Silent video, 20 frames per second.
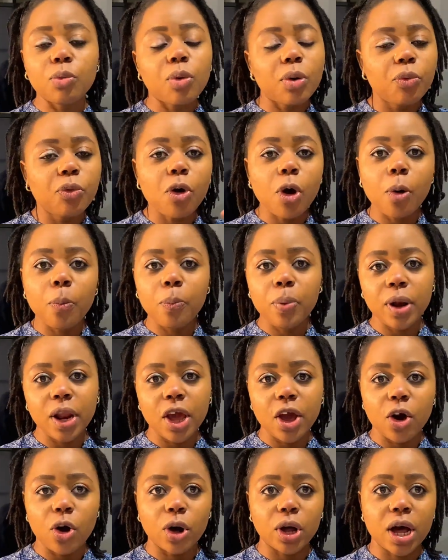role
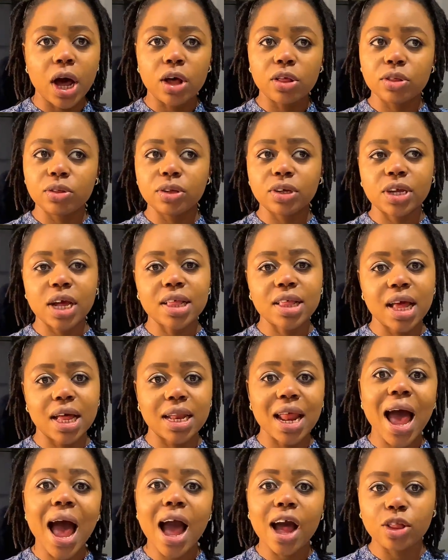play, or as should I say
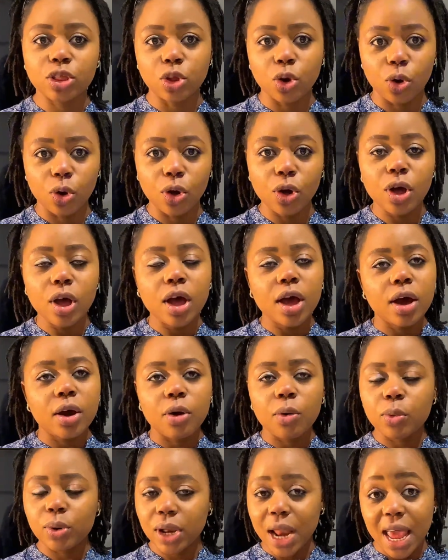an actor,
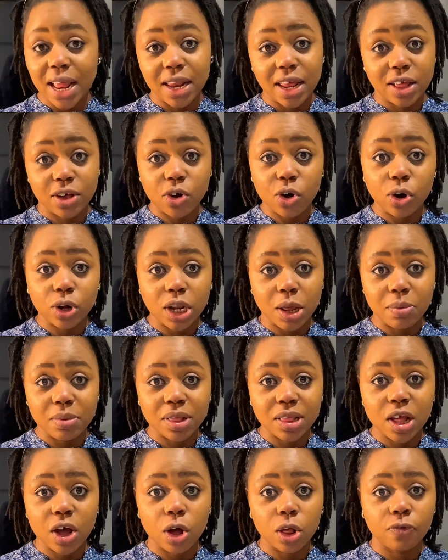like they call
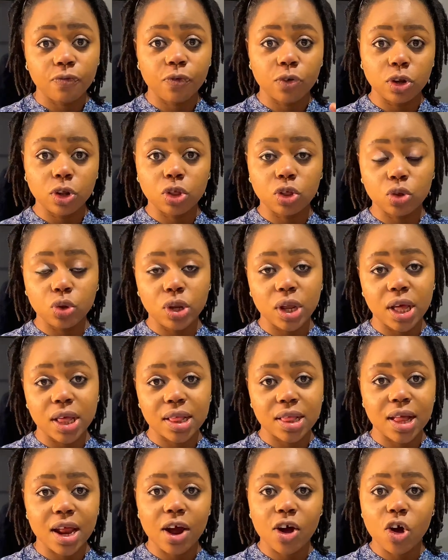themselves, for the
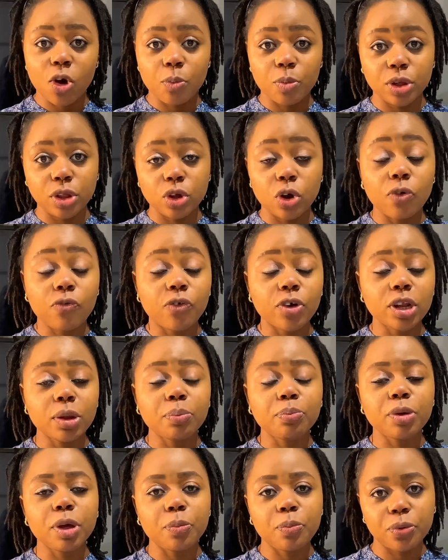students that are coming, or for the
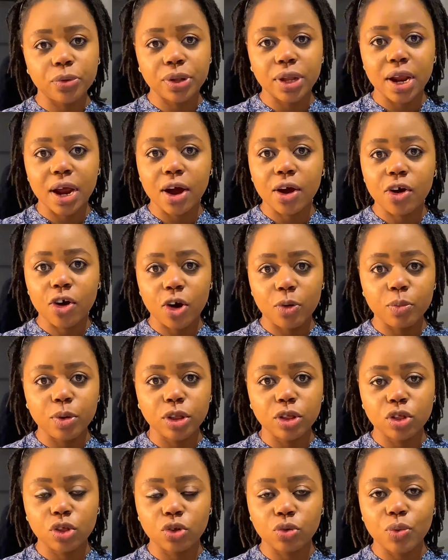people that are
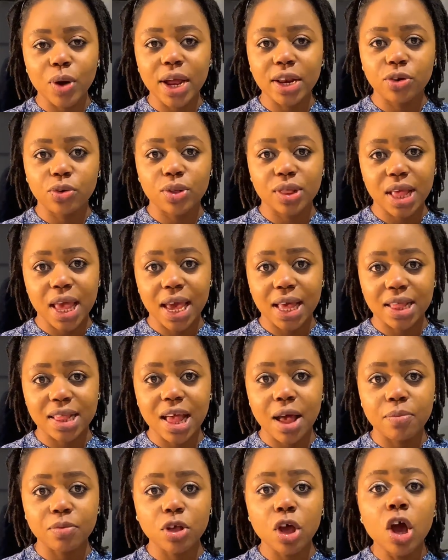coming to write those
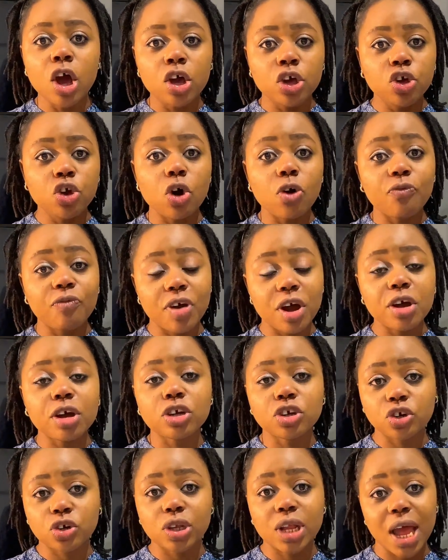exams, you're very
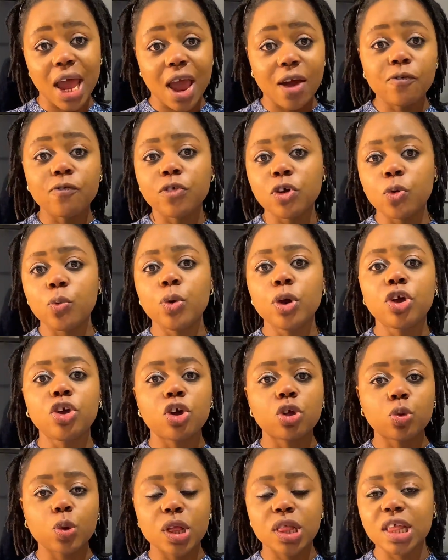sure that every week
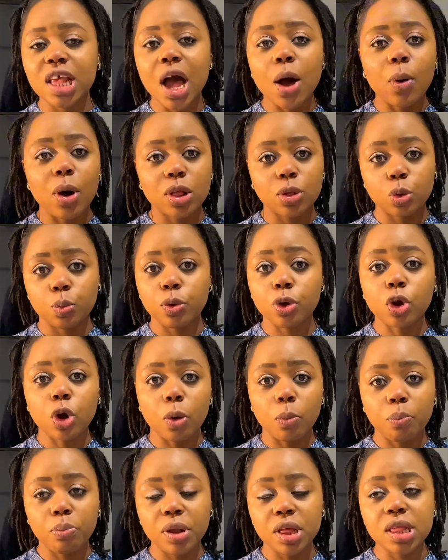your 20 hours will be
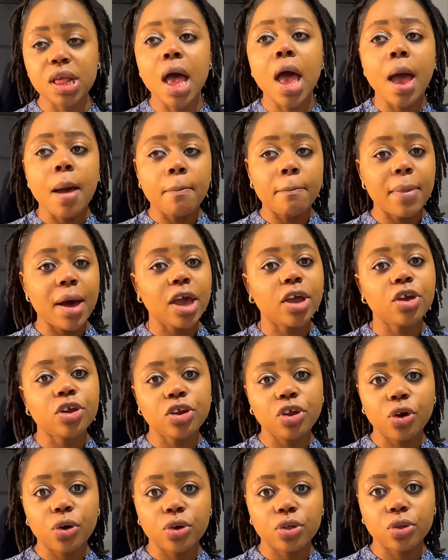complete. My
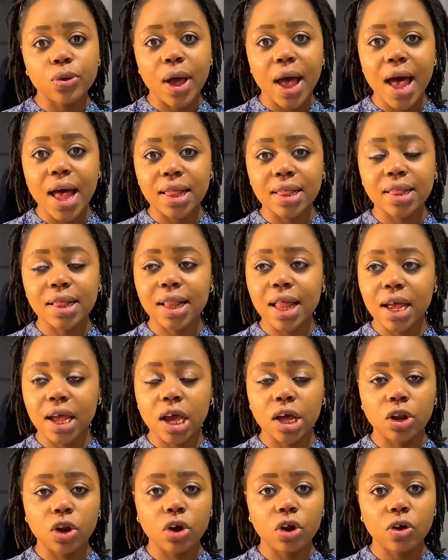uni also has like
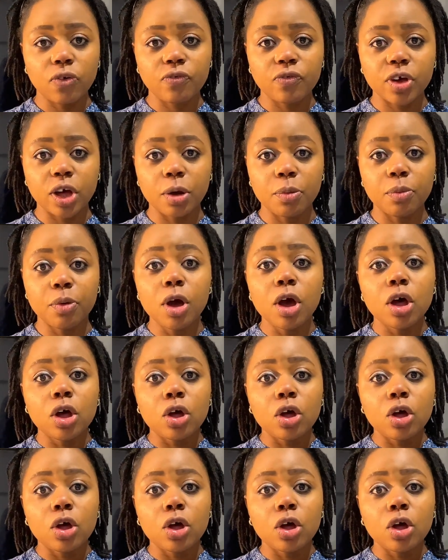a lot of